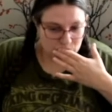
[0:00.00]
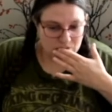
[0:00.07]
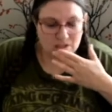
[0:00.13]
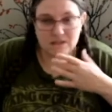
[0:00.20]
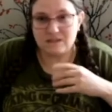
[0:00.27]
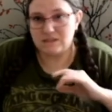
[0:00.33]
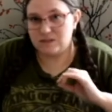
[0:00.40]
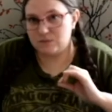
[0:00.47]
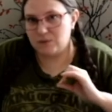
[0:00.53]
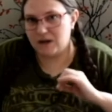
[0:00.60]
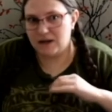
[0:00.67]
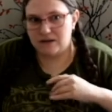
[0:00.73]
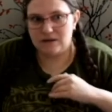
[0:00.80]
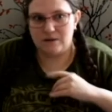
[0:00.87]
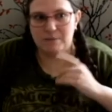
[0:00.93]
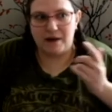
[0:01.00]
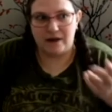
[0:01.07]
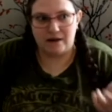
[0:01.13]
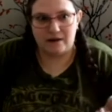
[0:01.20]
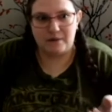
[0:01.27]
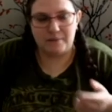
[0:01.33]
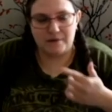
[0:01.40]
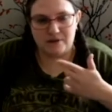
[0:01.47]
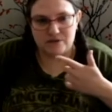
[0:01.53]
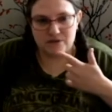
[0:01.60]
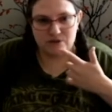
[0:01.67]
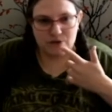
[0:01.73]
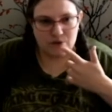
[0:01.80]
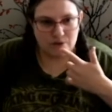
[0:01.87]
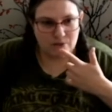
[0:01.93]
that's what I ended up buying a couple years
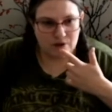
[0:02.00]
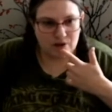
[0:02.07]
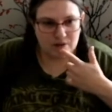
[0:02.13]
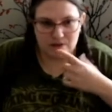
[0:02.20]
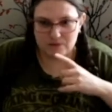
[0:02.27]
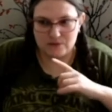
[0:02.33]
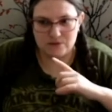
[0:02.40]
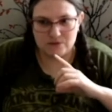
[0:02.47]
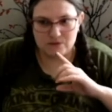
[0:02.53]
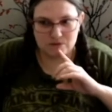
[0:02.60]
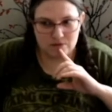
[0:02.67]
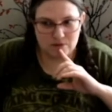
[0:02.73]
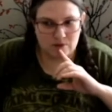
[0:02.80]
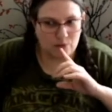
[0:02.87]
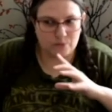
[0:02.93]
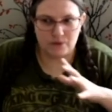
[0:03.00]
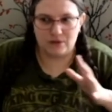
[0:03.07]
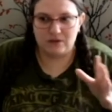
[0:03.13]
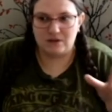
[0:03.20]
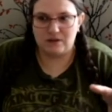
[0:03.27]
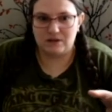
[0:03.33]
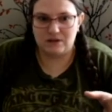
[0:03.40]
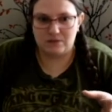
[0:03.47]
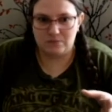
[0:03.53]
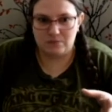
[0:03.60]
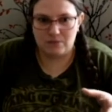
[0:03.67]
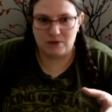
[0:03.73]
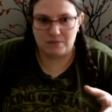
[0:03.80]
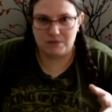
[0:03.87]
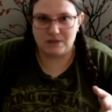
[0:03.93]
ago, and that was the only thing that didn't
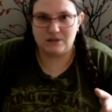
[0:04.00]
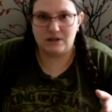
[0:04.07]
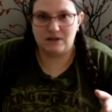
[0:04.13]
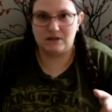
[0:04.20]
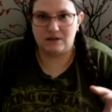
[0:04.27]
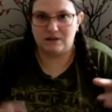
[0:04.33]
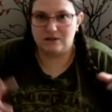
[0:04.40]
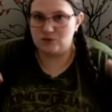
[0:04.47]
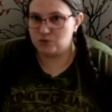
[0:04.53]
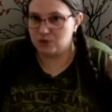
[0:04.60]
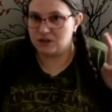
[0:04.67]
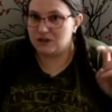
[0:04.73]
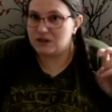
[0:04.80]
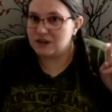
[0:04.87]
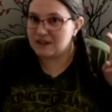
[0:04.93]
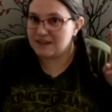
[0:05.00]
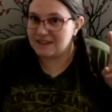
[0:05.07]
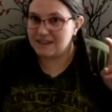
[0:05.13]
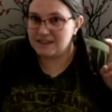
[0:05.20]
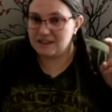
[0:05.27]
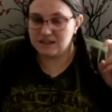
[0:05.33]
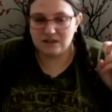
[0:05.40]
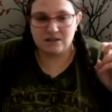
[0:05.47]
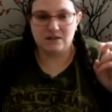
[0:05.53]
make me sick. Like these really clean